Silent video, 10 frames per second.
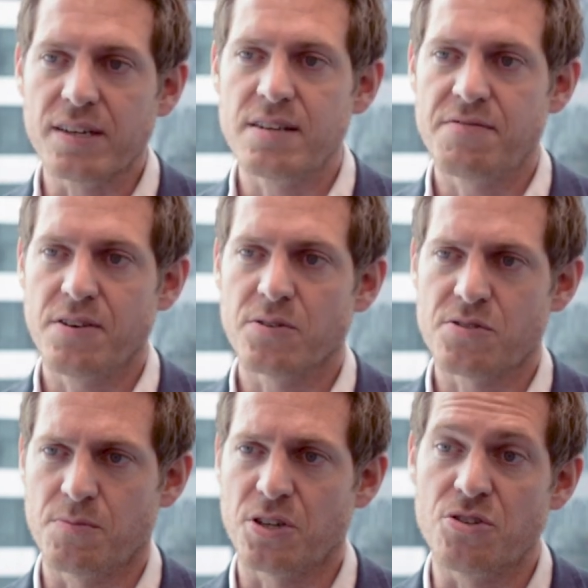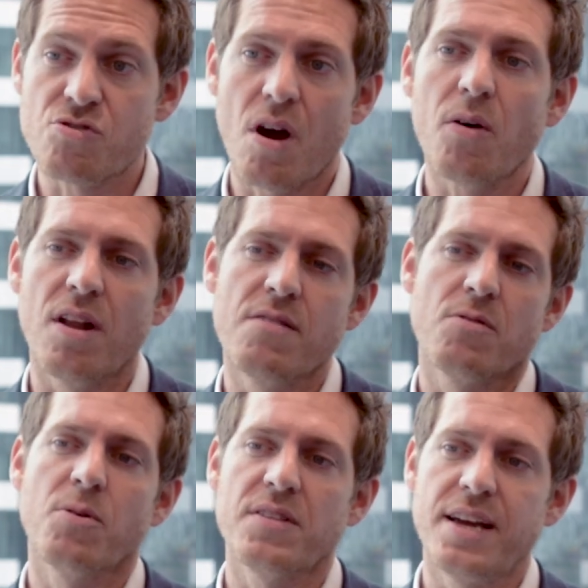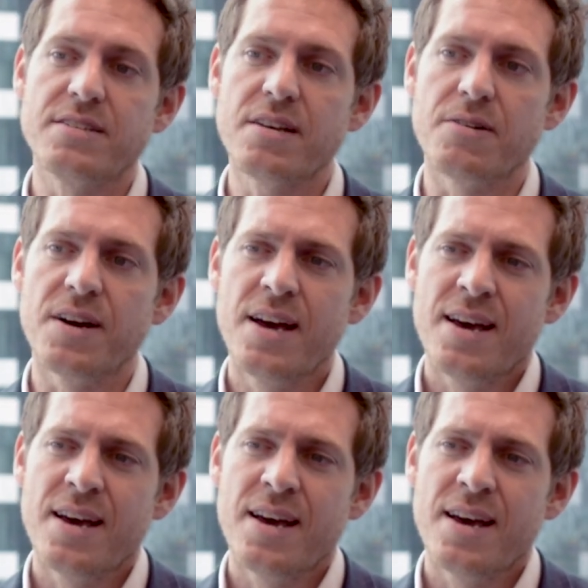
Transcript: to feel some control over what they do,